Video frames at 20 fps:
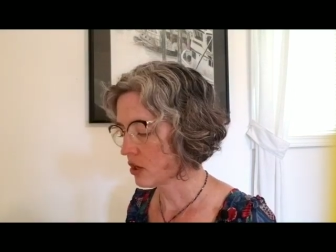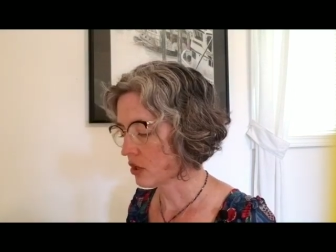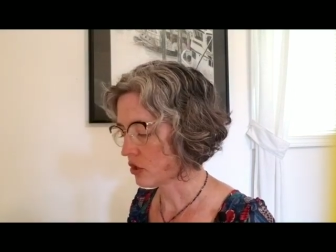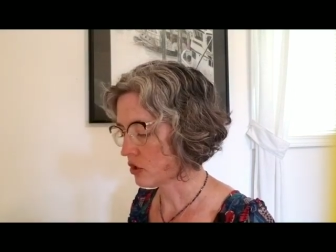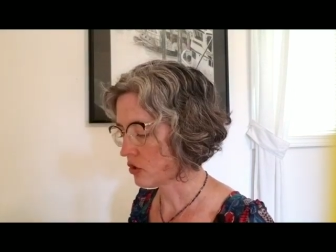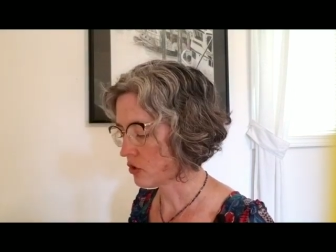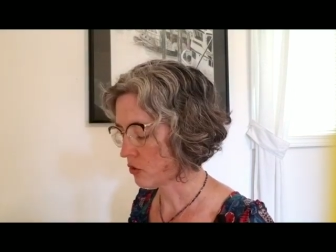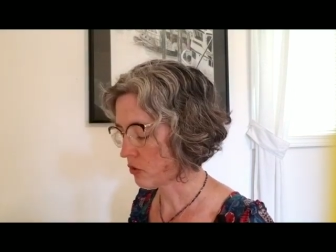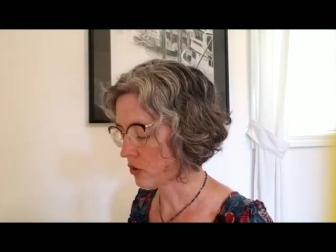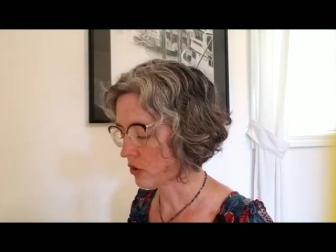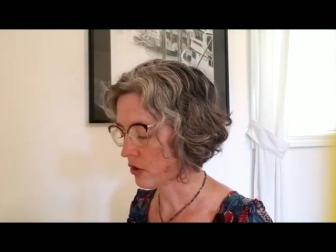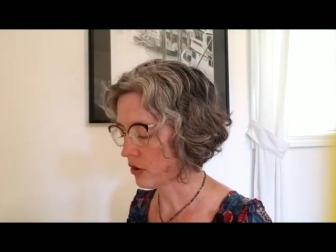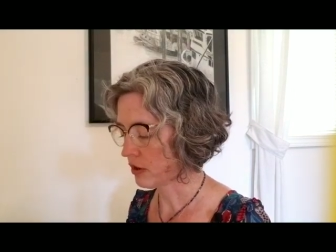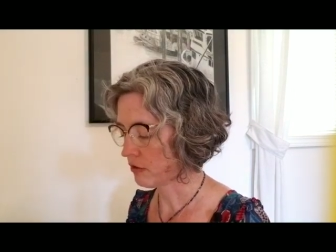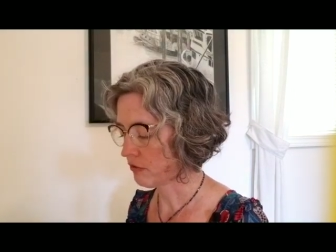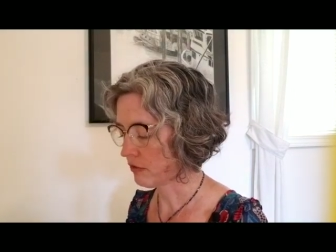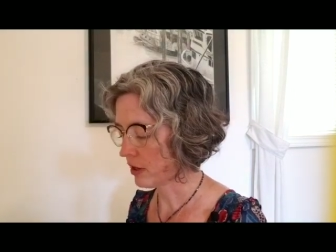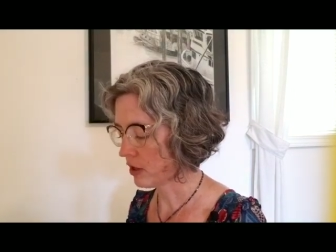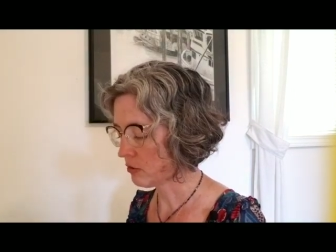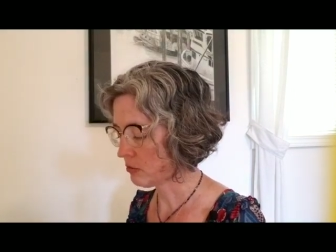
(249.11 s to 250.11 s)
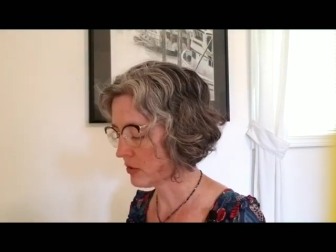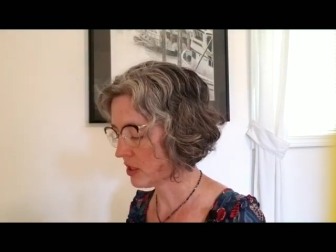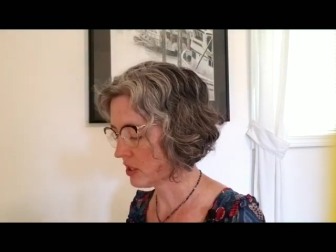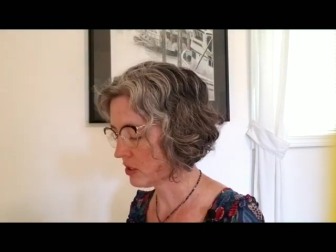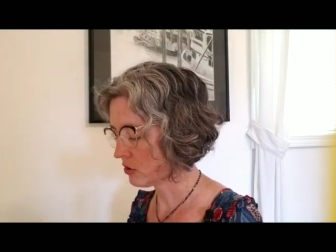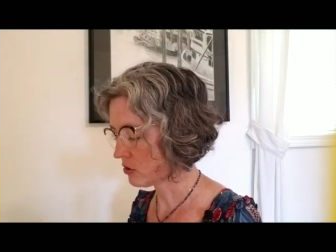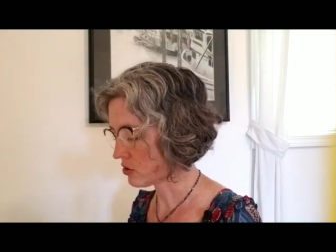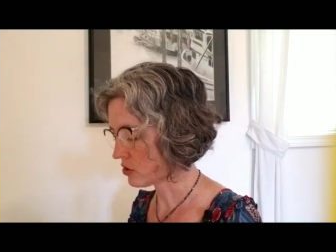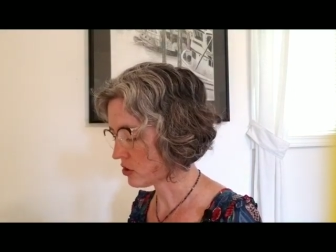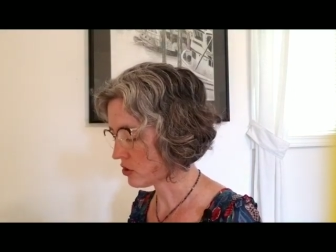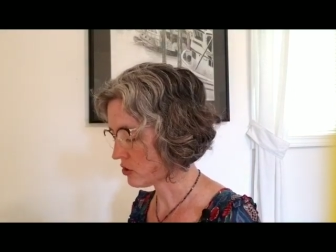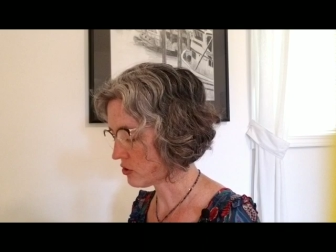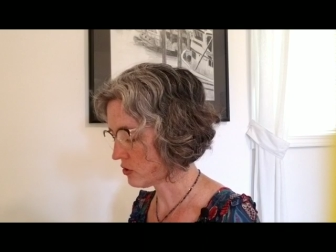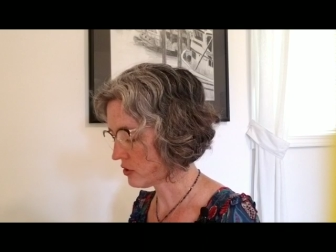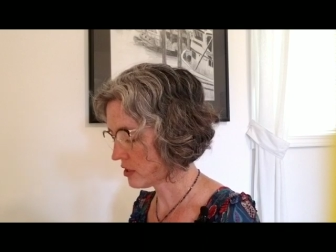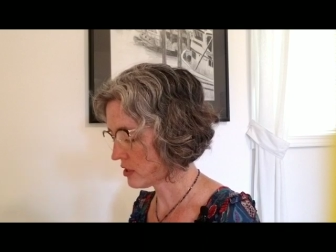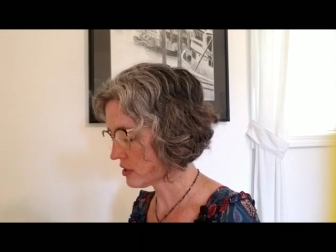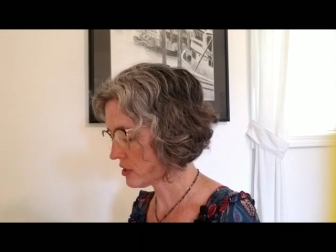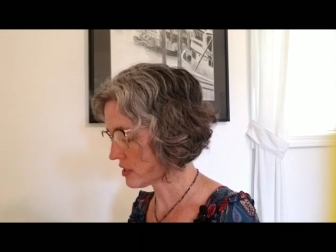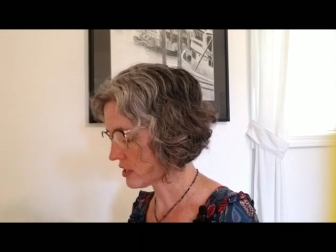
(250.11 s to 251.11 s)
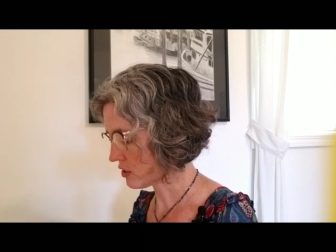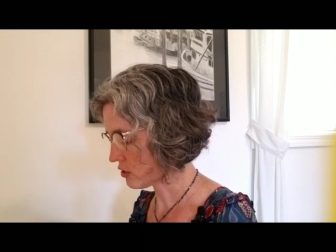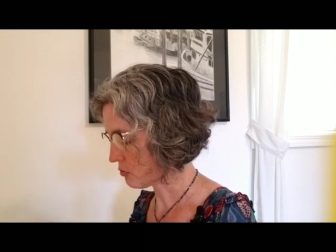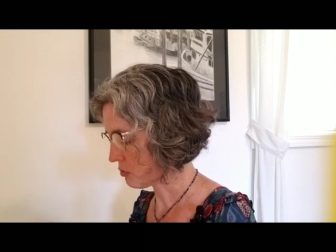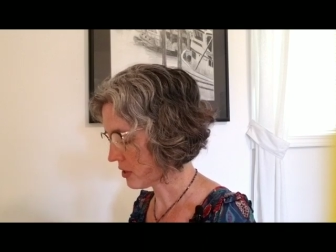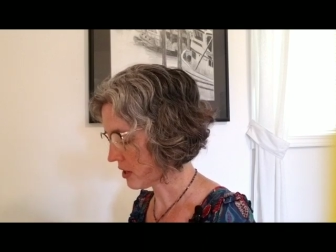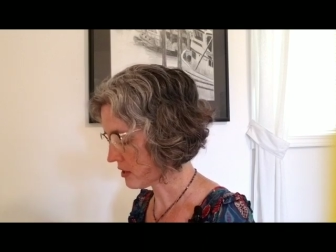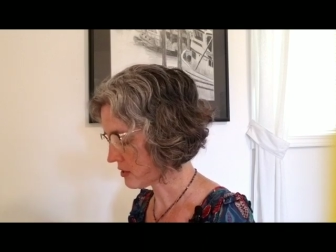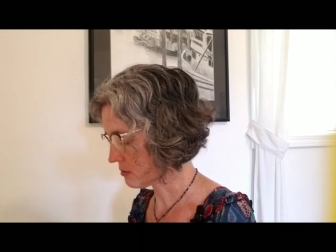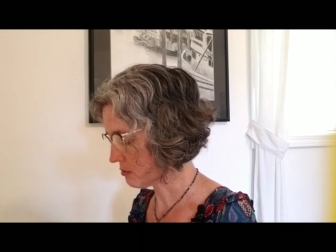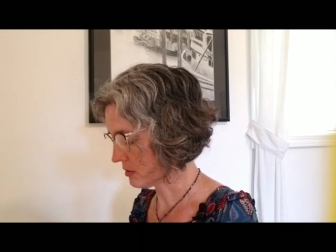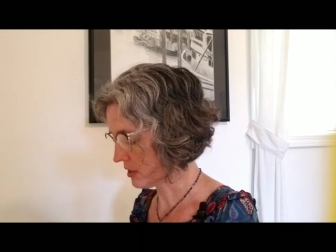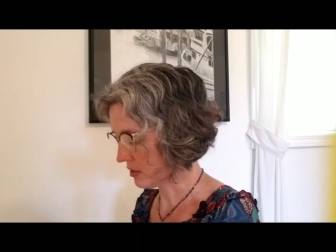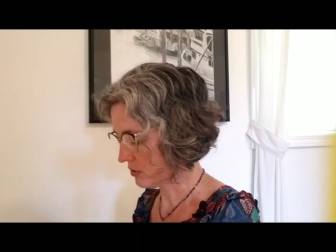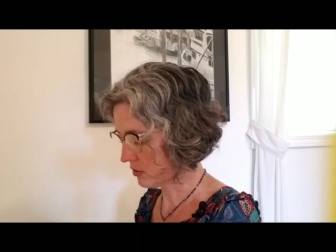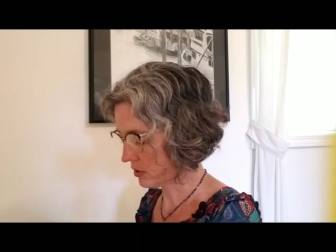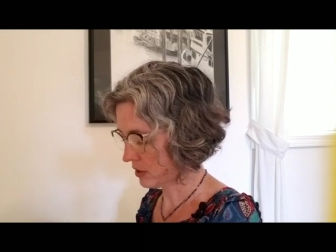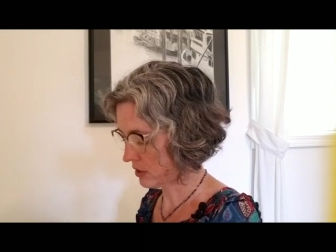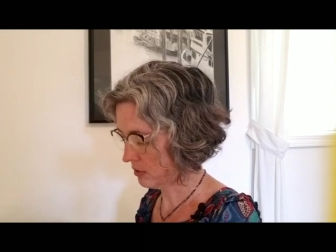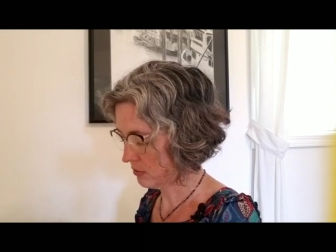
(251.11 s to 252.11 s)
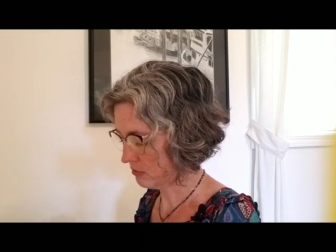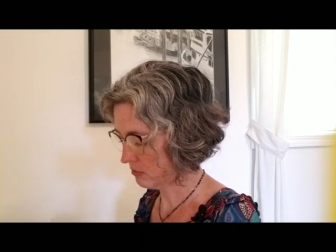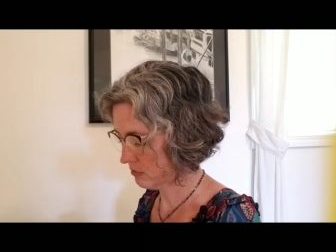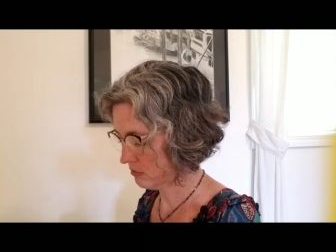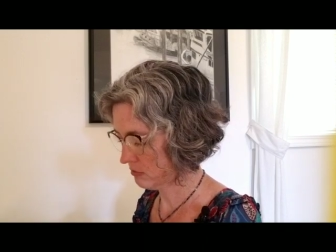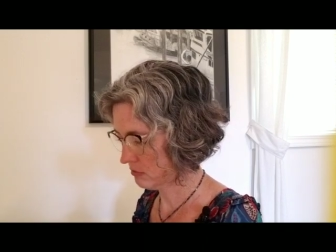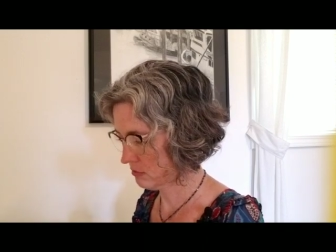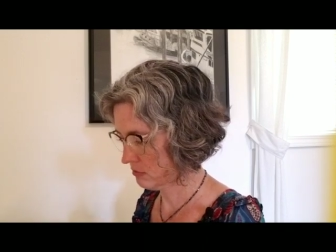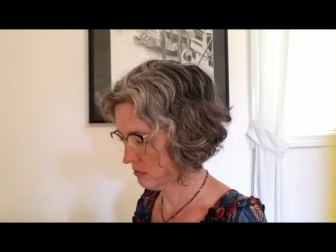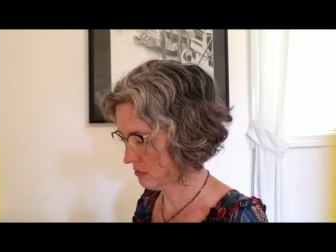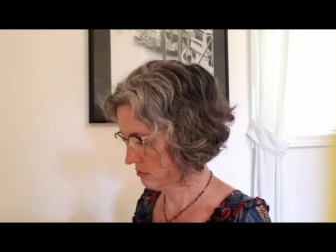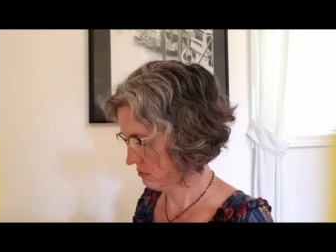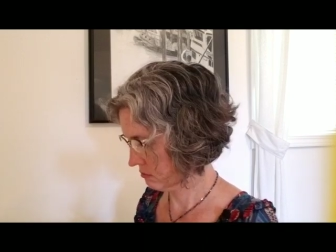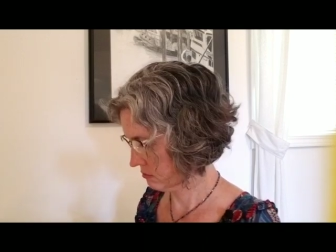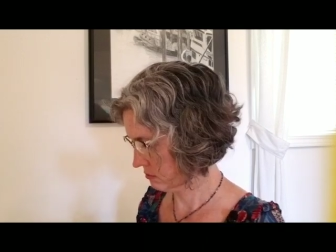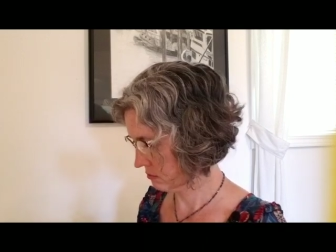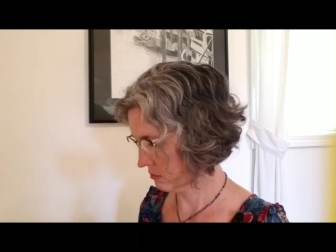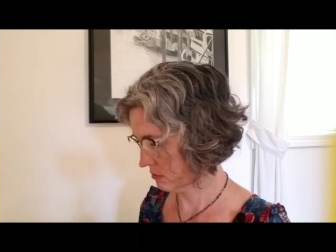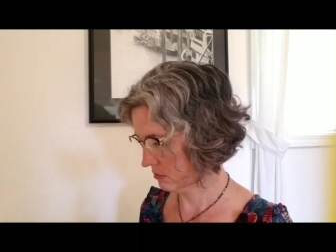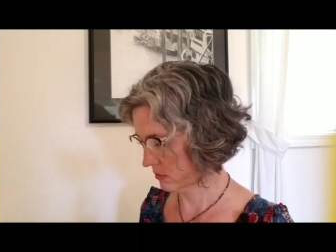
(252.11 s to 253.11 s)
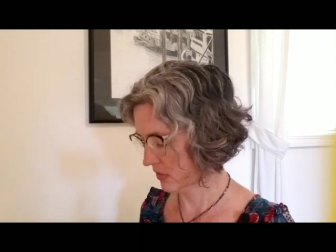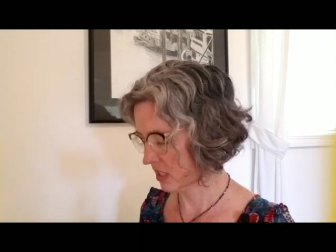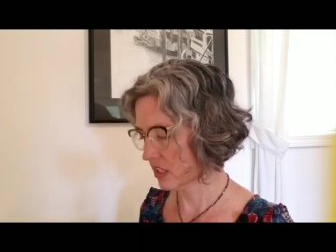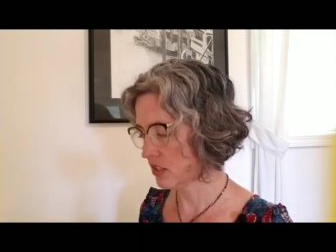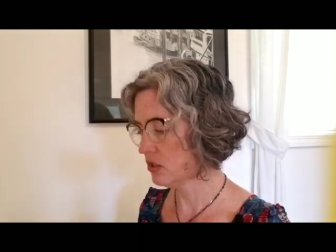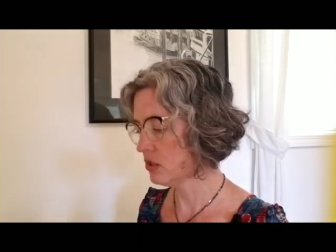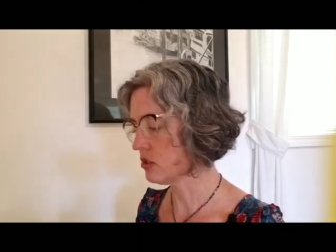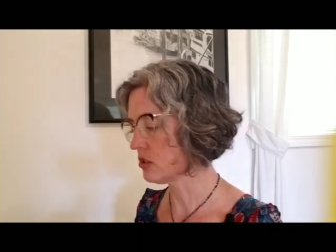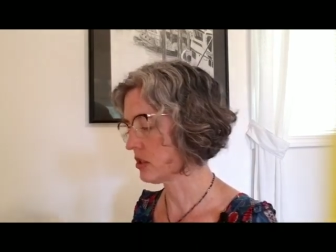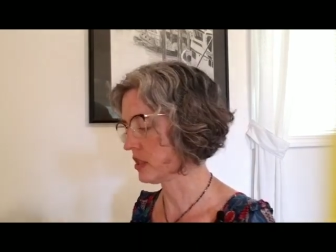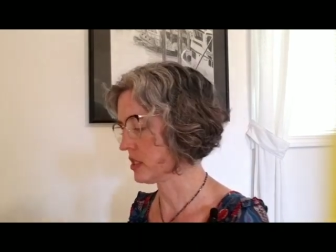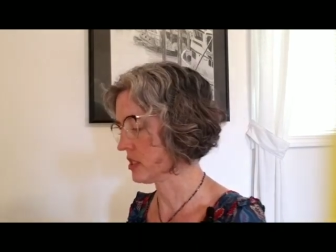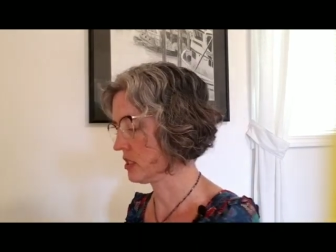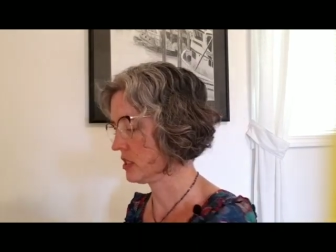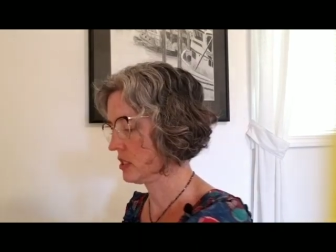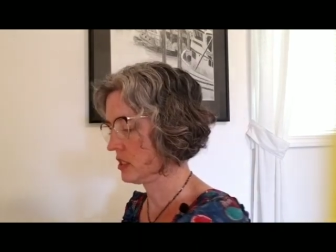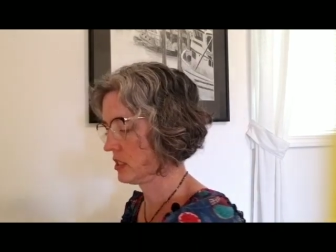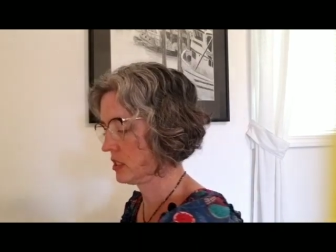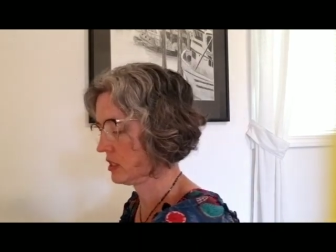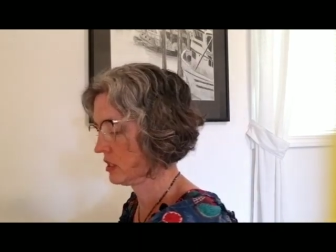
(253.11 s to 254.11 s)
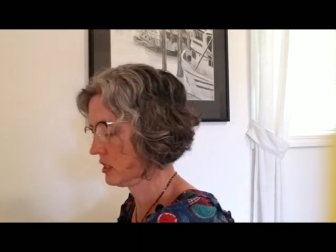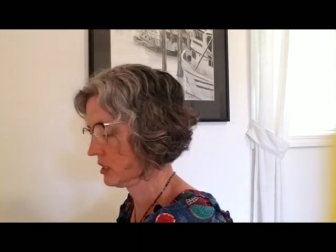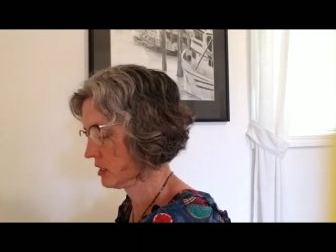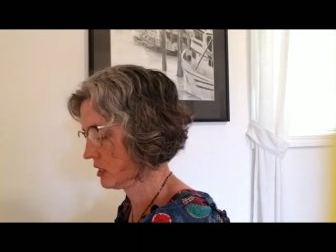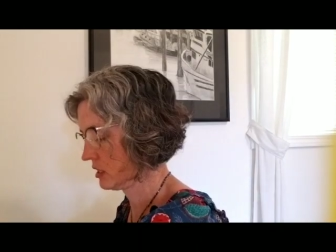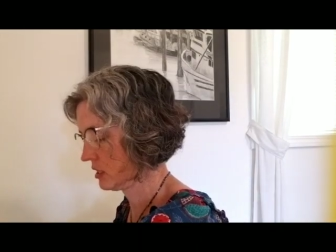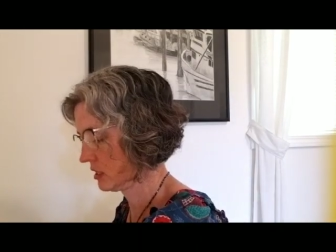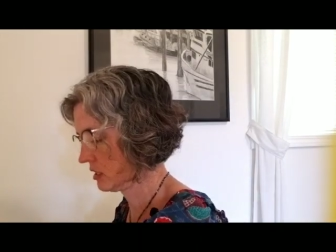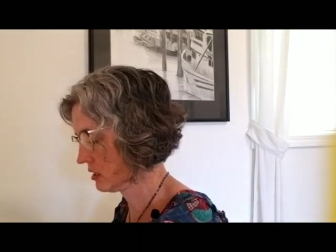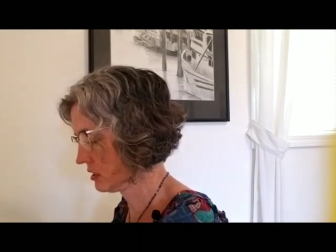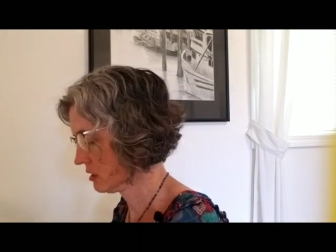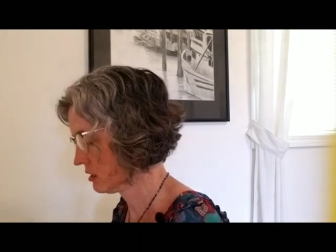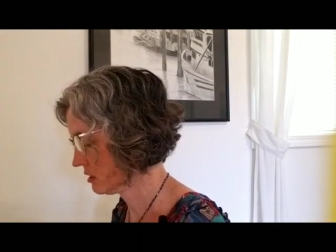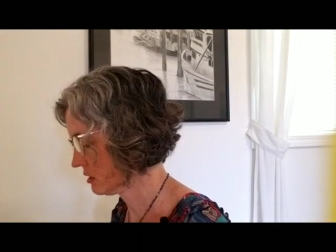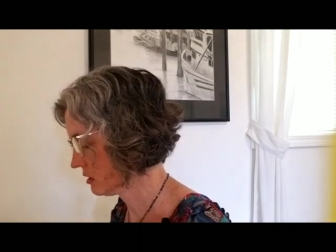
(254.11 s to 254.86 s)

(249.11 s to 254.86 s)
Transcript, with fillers: your environment, your to do list, and your possible outcome. Interesting